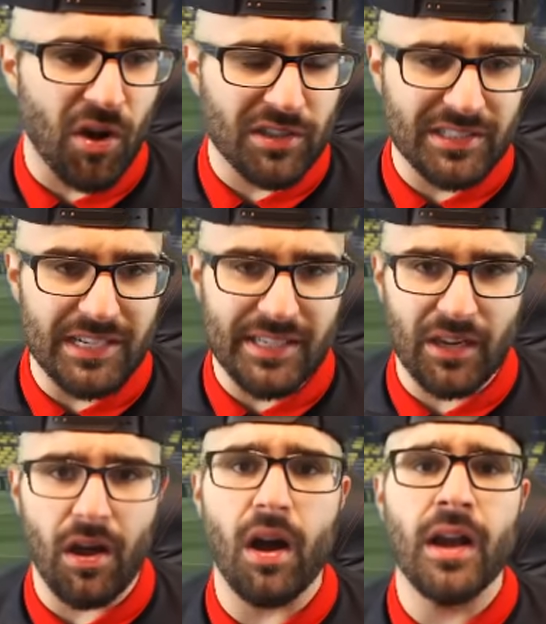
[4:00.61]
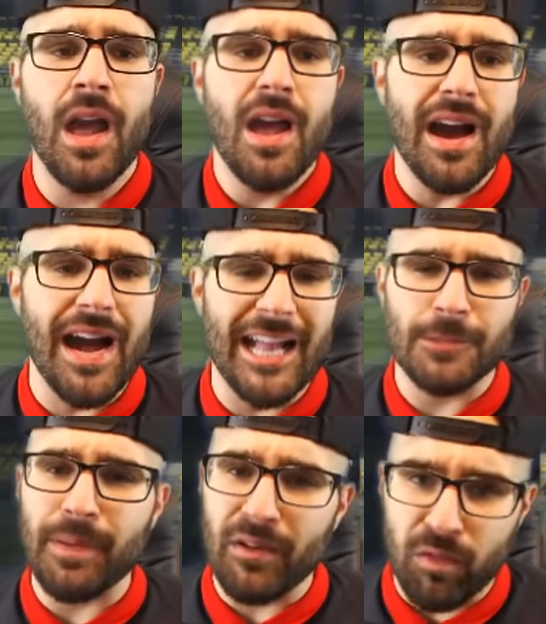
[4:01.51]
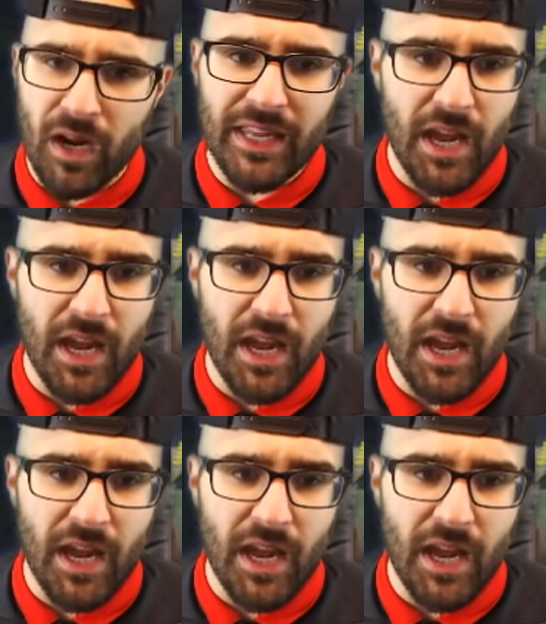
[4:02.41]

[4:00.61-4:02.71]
all season long. Uh, it's been really